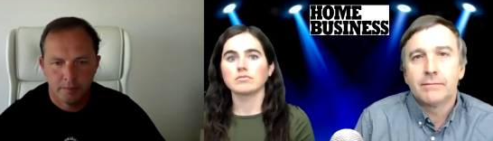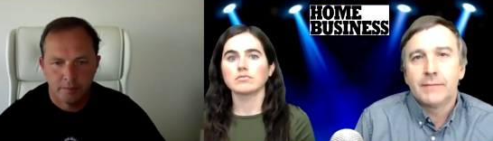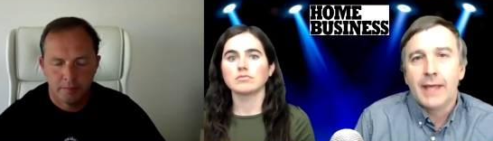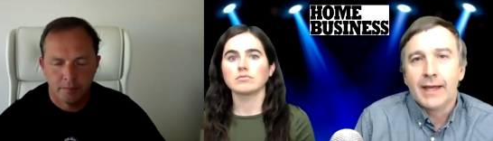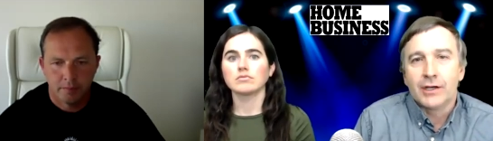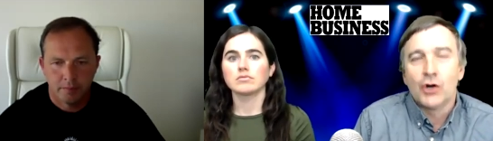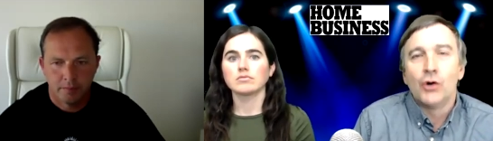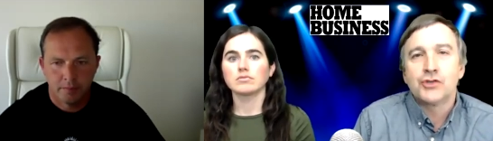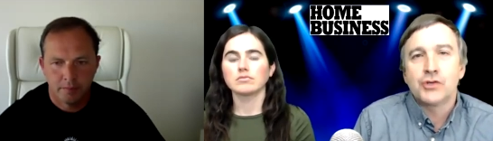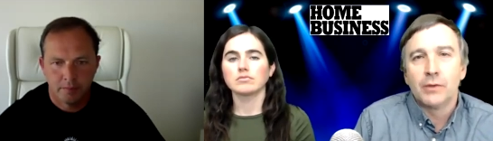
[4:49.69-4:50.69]
Speaker 1: can't
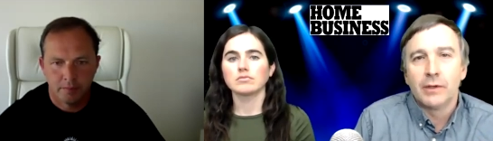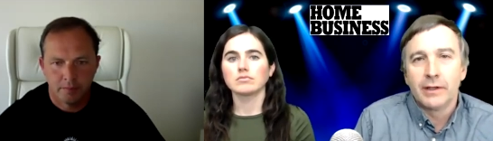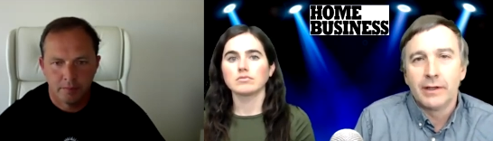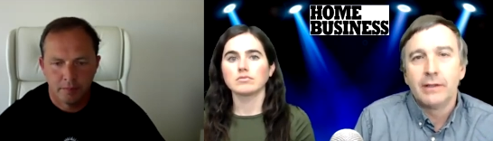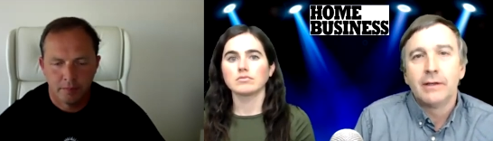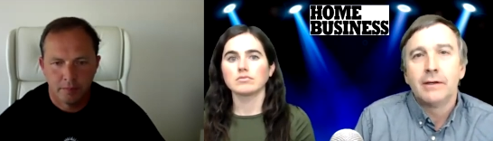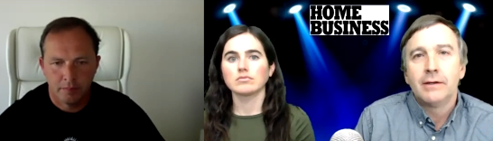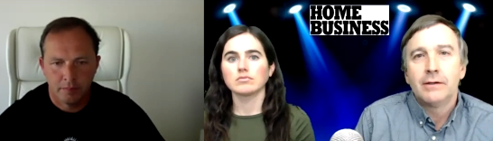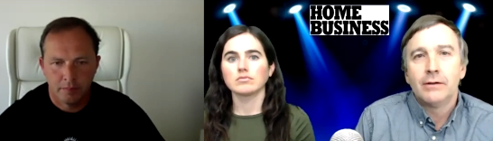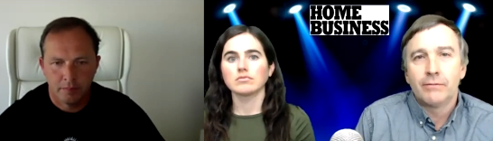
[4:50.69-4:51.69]
culturally
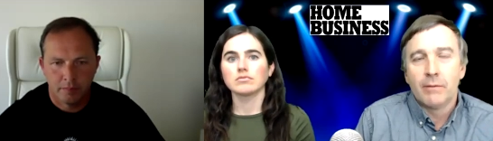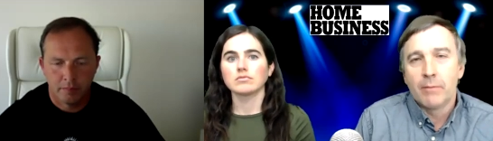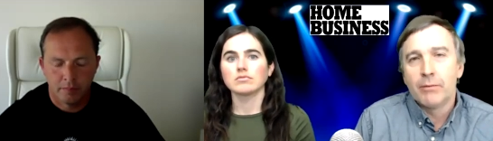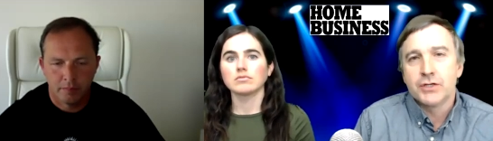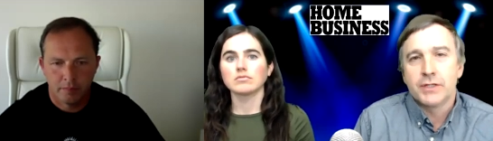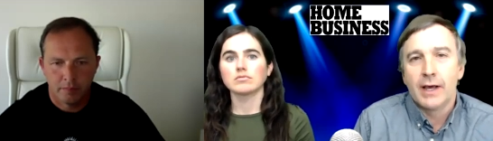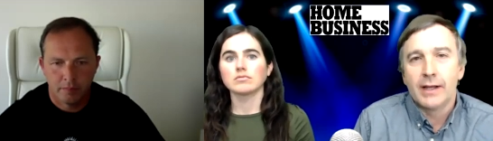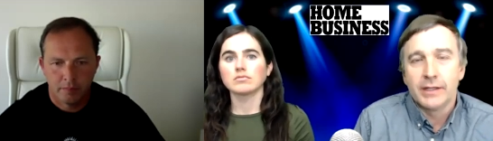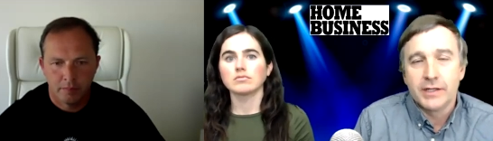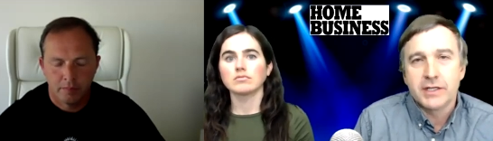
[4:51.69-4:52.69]
or from a
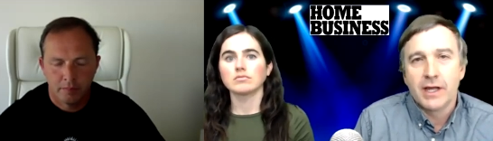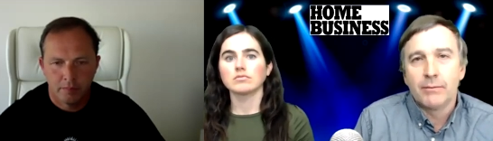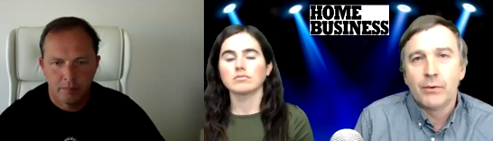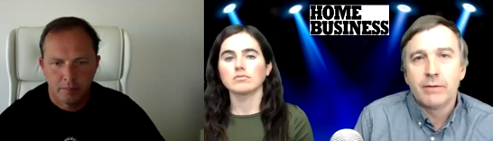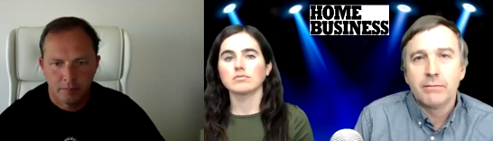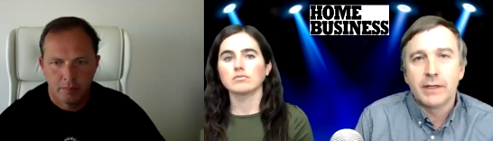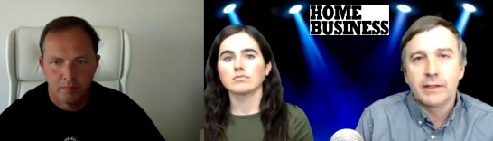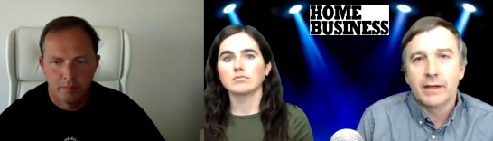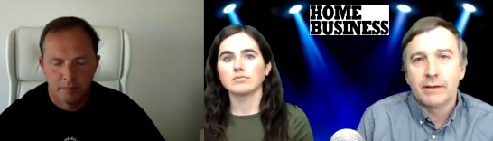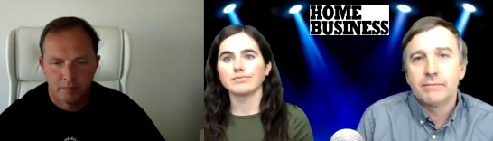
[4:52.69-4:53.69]
personality standpoint make
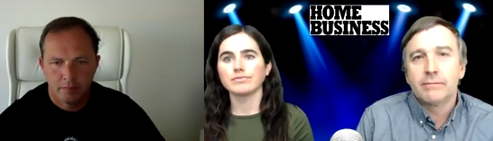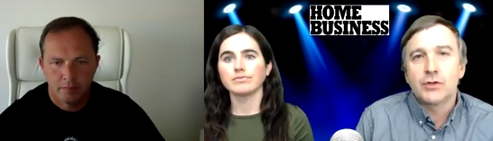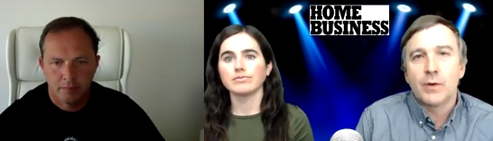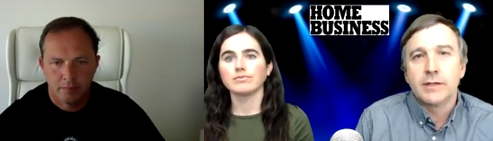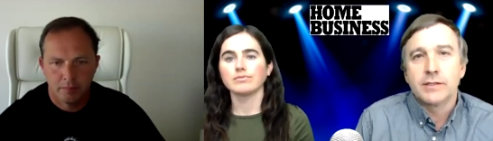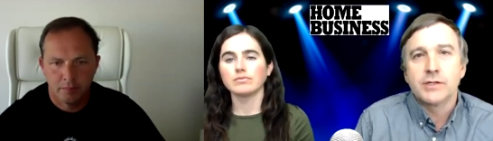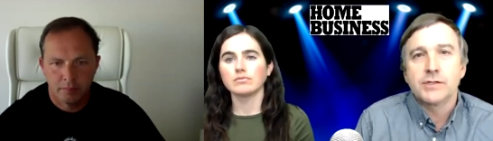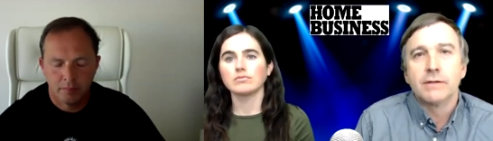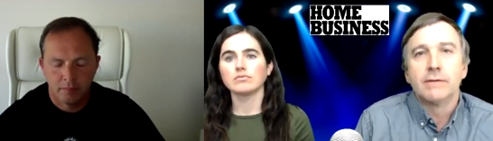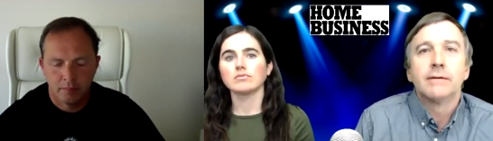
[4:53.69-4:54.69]
that
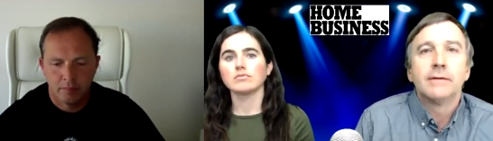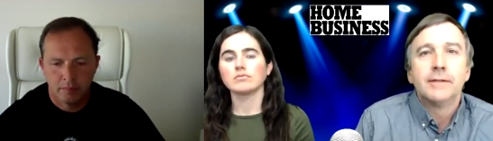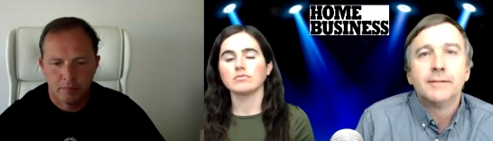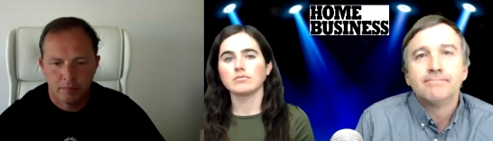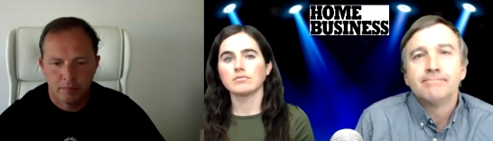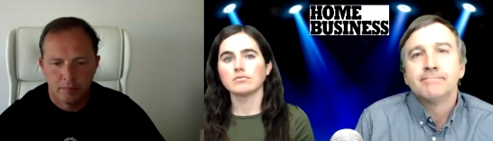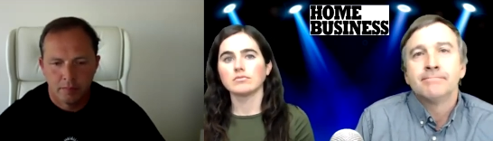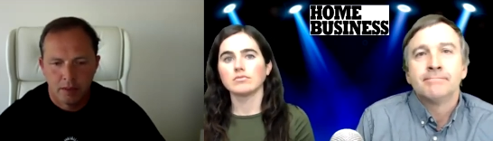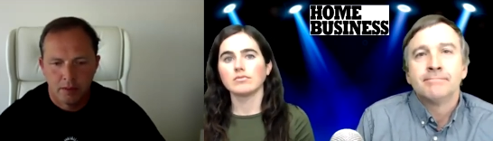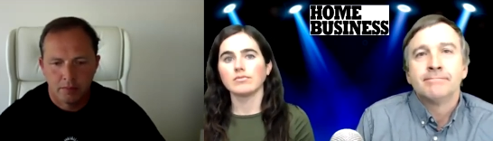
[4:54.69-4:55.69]
transition?
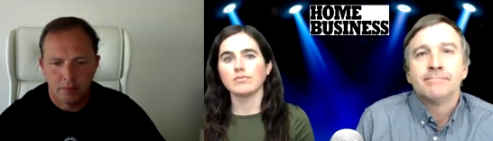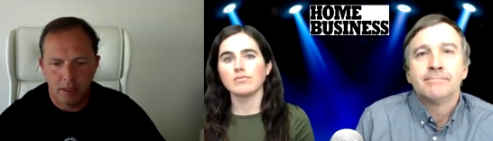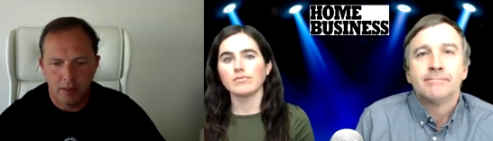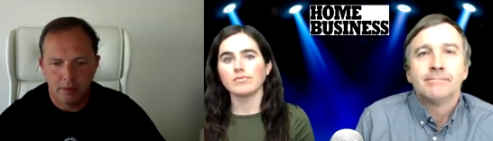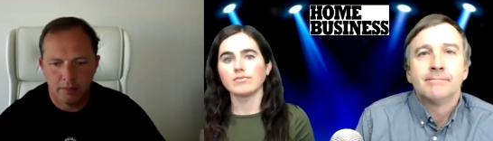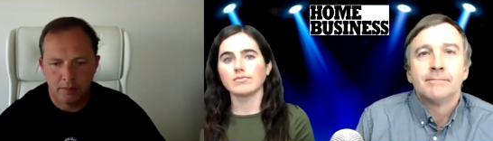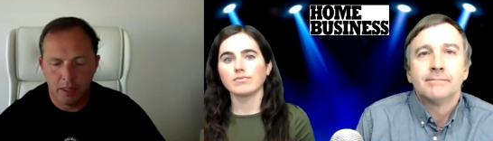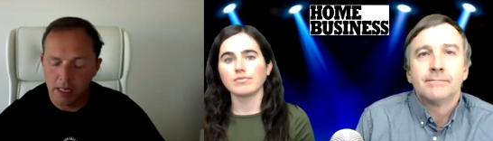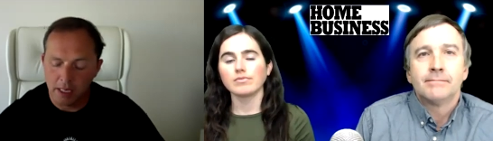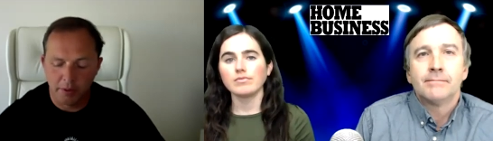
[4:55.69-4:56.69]
Speaker 2: Right.
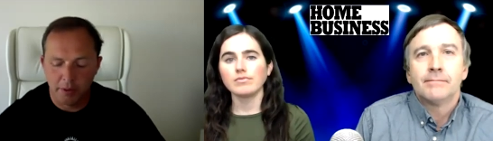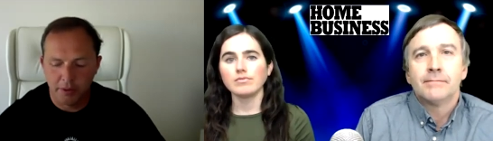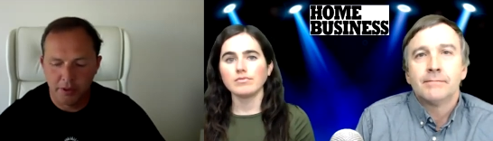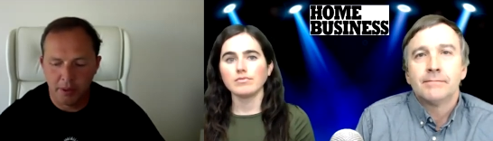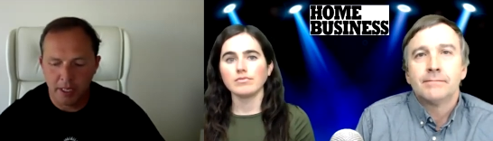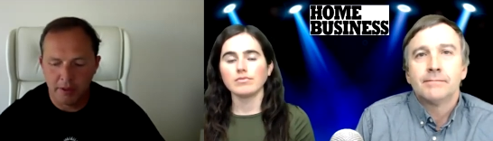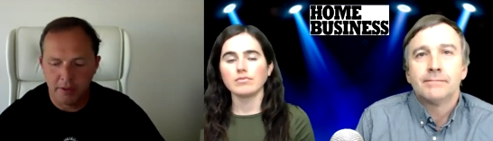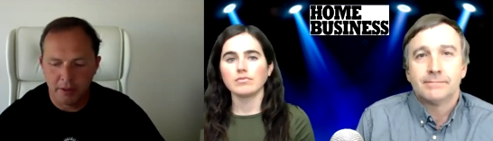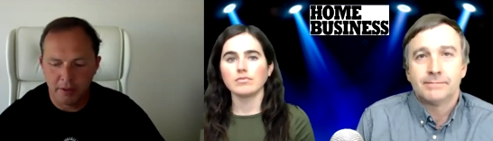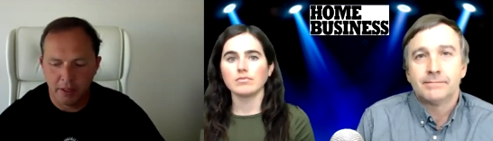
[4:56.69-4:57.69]
I agree with you. I mean, I
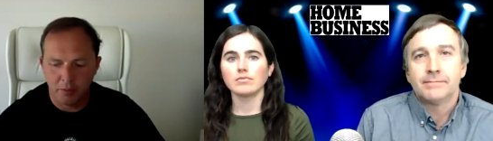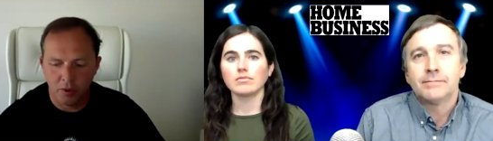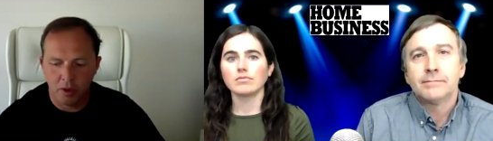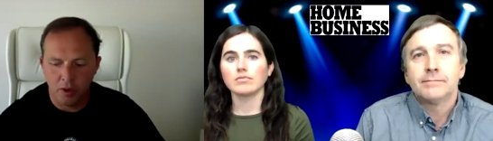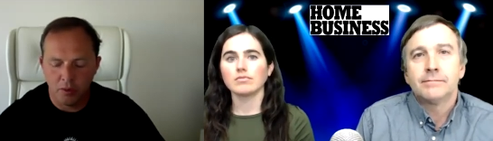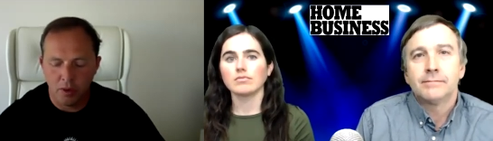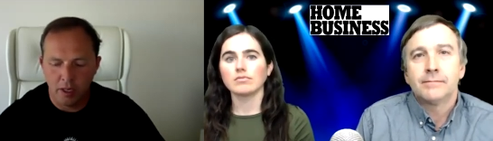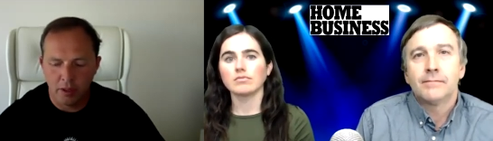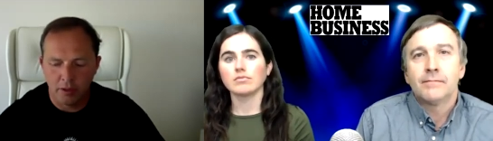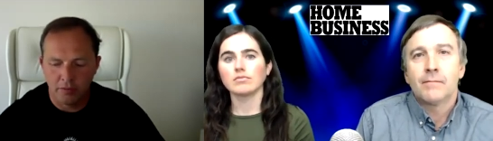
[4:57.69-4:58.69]
think that we're all
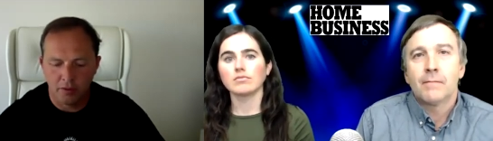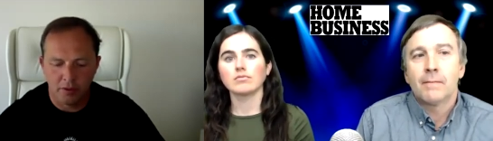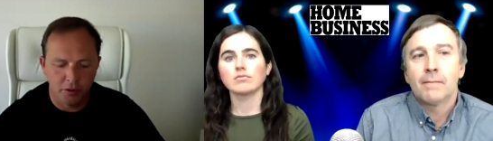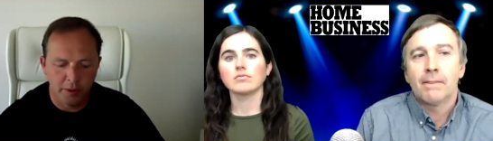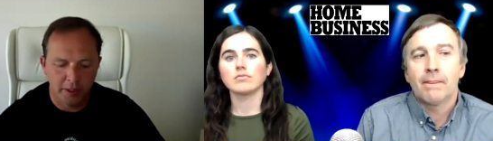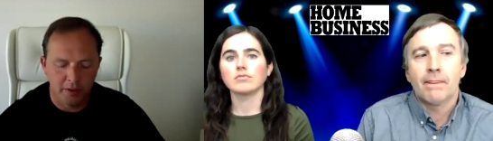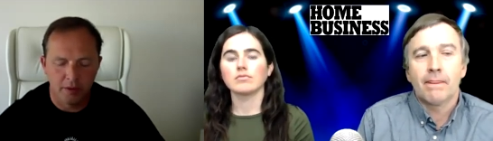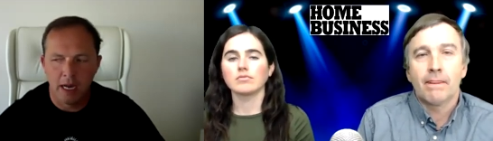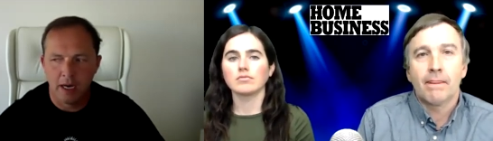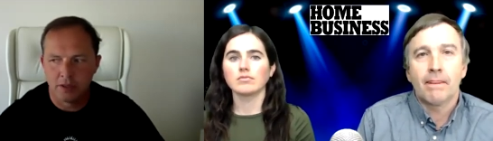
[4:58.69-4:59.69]
wired for human
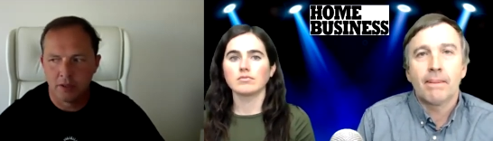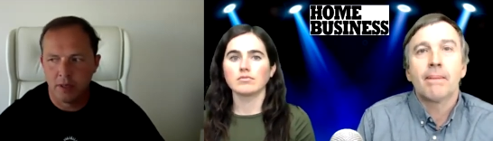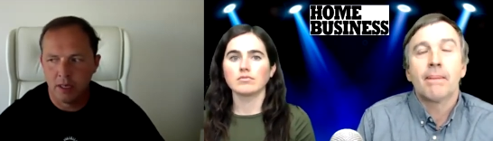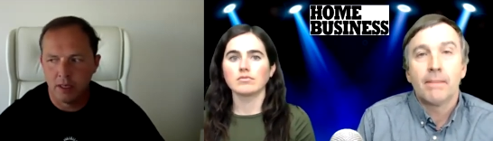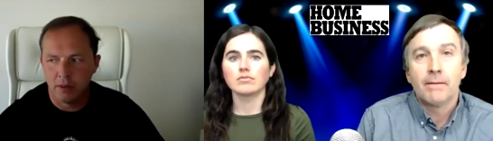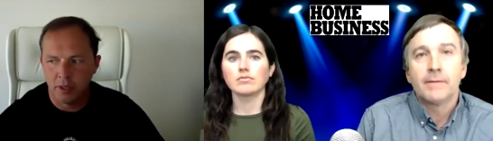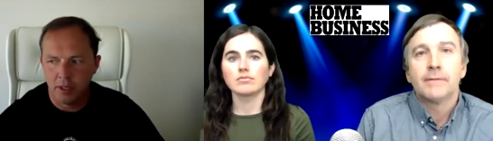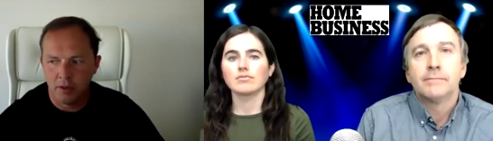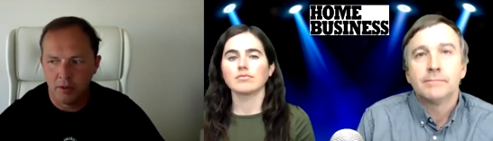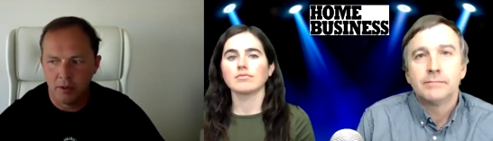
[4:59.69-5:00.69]
interaction, right? And we
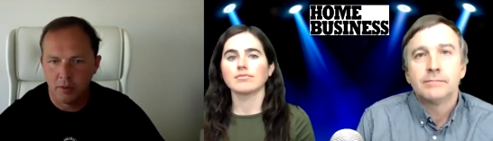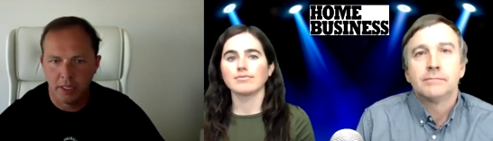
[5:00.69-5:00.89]
all get